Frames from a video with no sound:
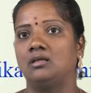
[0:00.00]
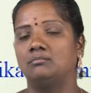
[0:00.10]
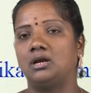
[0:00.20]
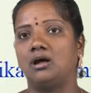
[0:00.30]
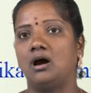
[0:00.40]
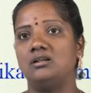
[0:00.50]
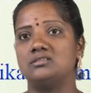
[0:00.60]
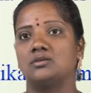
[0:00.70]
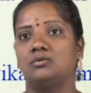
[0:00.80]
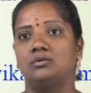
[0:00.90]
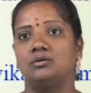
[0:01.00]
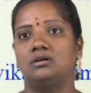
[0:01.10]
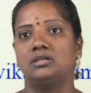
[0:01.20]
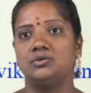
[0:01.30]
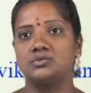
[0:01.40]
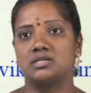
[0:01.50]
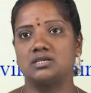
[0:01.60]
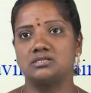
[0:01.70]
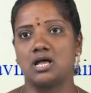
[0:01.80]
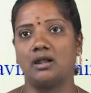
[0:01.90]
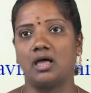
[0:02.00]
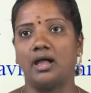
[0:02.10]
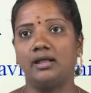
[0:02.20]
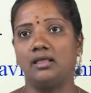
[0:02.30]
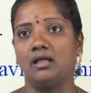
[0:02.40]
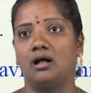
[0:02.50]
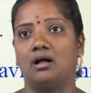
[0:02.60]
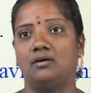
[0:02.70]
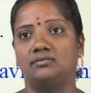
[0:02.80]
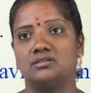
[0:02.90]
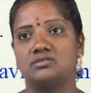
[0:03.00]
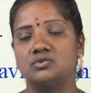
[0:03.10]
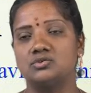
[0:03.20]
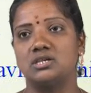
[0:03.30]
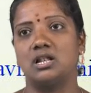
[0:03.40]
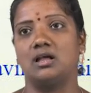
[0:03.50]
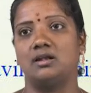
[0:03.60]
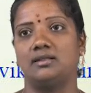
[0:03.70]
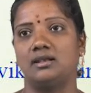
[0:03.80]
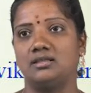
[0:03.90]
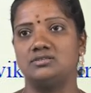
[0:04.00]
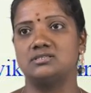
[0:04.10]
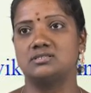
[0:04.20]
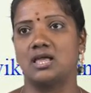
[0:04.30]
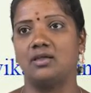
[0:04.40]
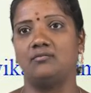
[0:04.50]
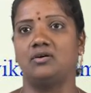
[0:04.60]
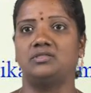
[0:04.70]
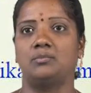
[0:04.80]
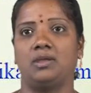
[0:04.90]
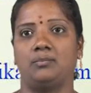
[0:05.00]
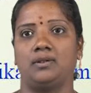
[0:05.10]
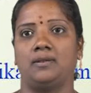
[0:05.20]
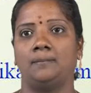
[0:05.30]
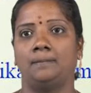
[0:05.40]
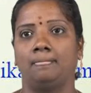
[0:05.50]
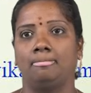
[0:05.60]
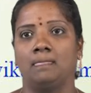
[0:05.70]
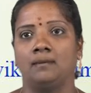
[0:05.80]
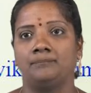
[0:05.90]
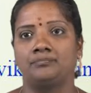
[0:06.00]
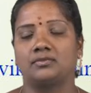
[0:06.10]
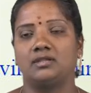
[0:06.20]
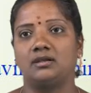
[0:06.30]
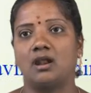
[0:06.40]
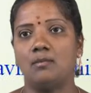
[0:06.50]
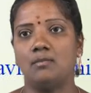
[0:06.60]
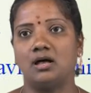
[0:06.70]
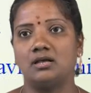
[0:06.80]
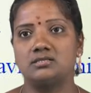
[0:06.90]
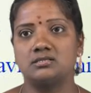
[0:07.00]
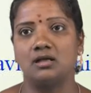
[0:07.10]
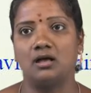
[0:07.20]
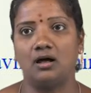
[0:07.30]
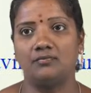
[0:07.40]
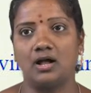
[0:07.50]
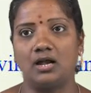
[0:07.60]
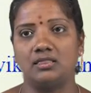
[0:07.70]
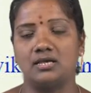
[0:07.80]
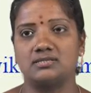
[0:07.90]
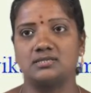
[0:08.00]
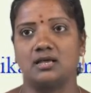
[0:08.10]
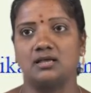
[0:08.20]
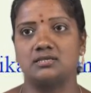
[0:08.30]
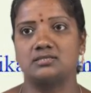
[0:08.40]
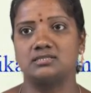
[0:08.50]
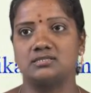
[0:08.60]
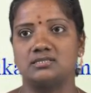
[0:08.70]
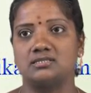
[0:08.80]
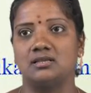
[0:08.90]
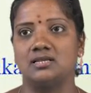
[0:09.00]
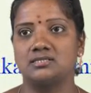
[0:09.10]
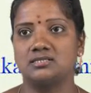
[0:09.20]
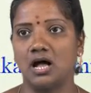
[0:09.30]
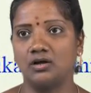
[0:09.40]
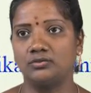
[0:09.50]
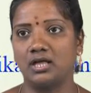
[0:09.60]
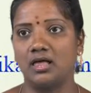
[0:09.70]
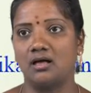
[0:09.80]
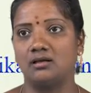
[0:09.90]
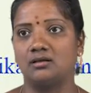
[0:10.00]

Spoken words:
but also gives us an idea of the social and religious life of the people. The dramas of Kalidasa such as Sakuntala,